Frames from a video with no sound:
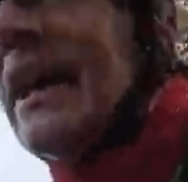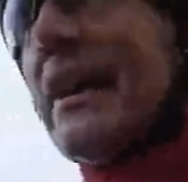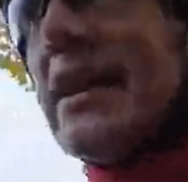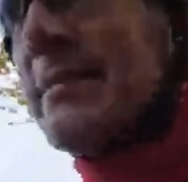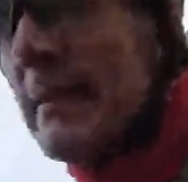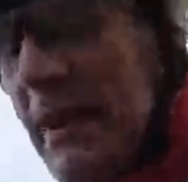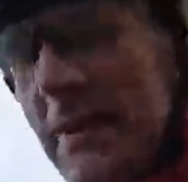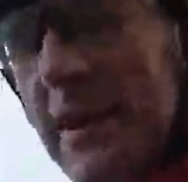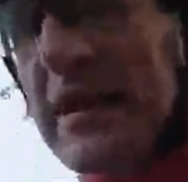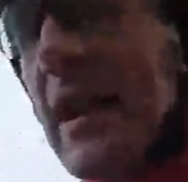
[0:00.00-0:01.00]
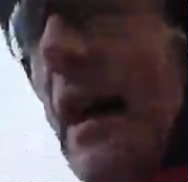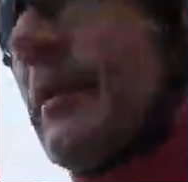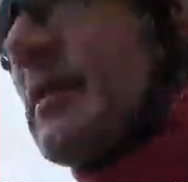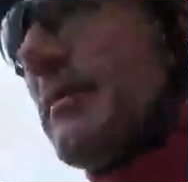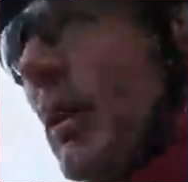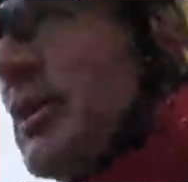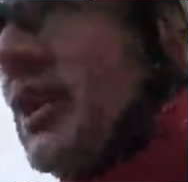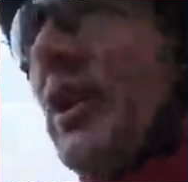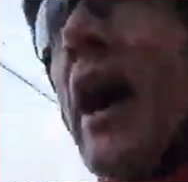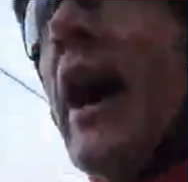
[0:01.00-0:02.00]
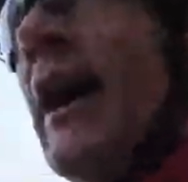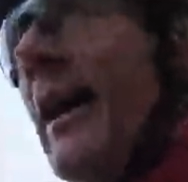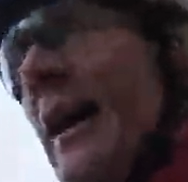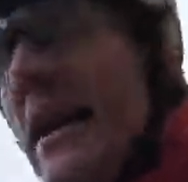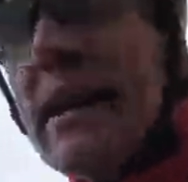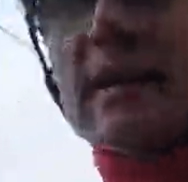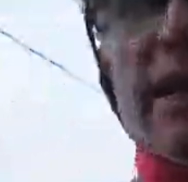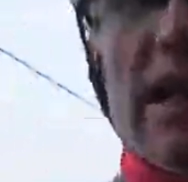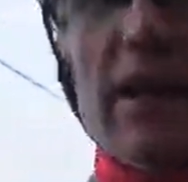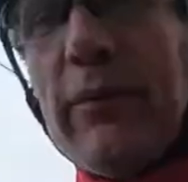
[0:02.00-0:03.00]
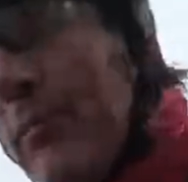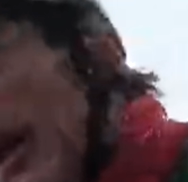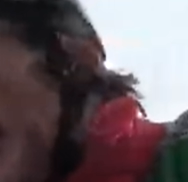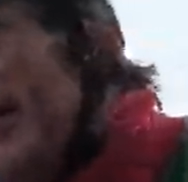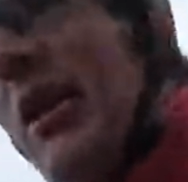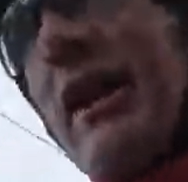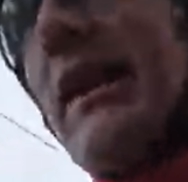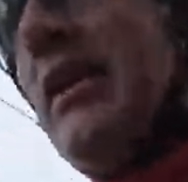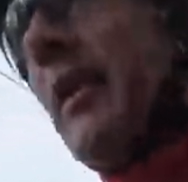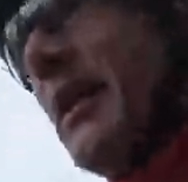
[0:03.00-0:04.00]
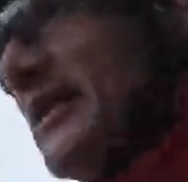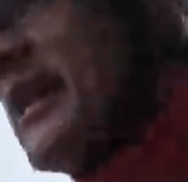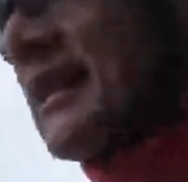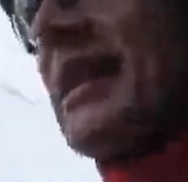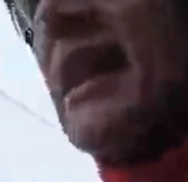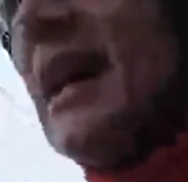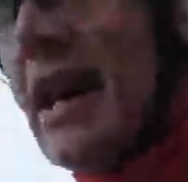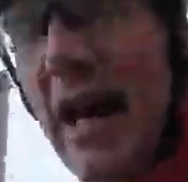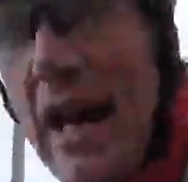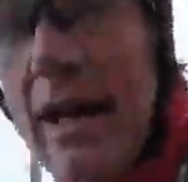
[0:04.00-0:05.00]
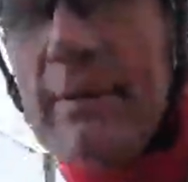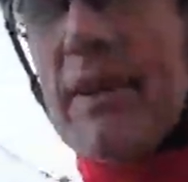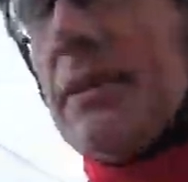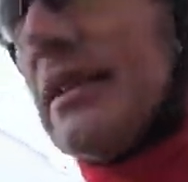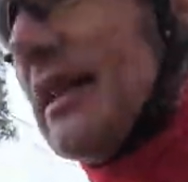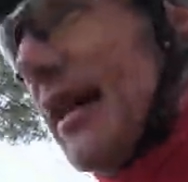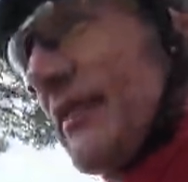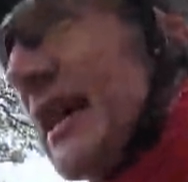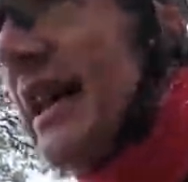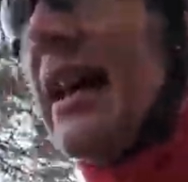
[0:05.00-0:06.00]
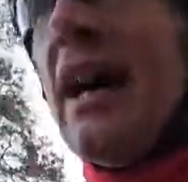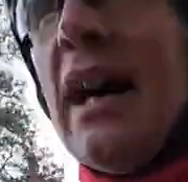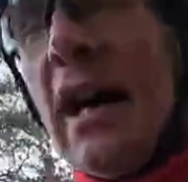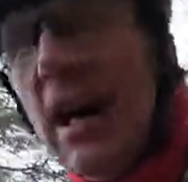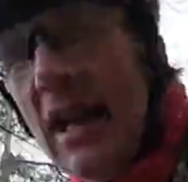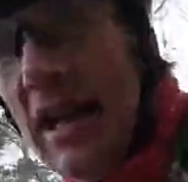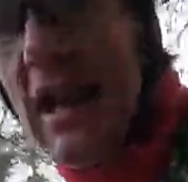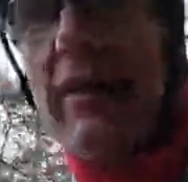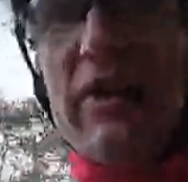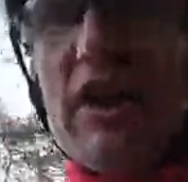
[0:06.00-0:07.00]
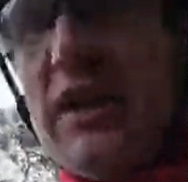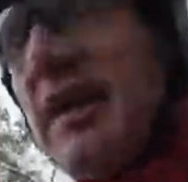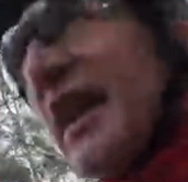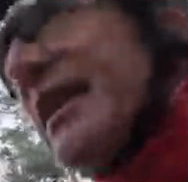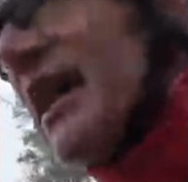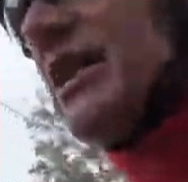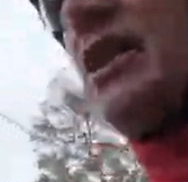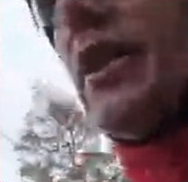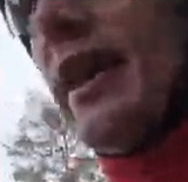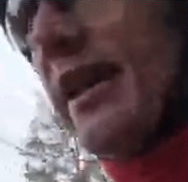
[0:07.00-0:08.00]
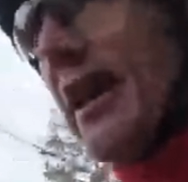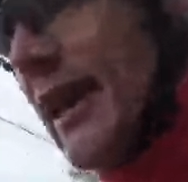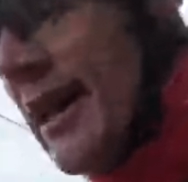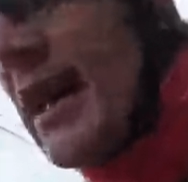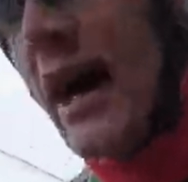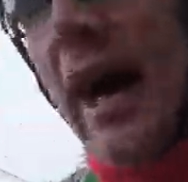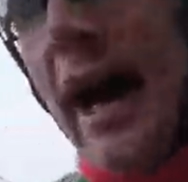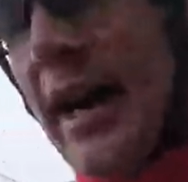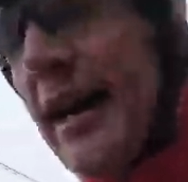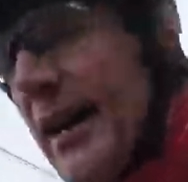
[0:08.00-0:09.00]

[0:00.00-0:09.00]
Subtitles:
this Madone is set up spot on. Steve, buddy of mine who owns it, absolutely loves it, lavishes attention on it, and it